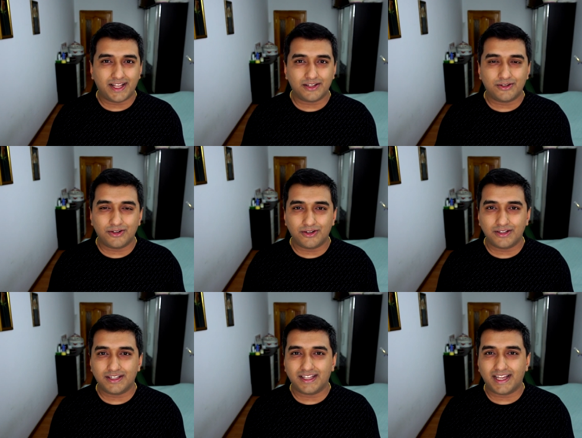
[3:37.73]

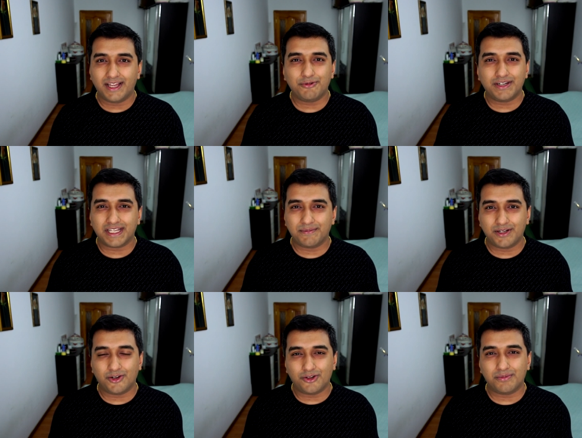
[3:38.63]
Alcohol, I would
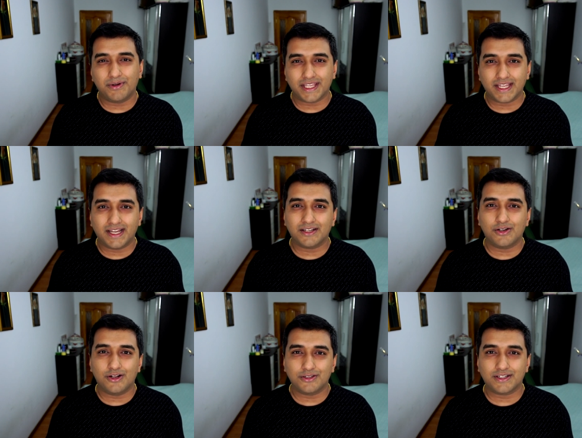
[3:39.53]
recommend not bringing
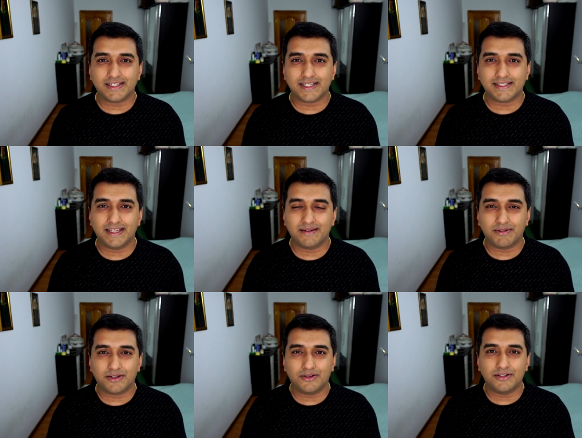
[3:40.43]
alcohol to Kazakhstan
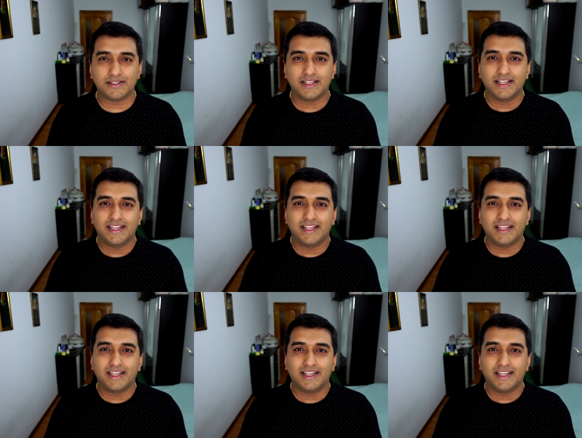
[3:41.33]
because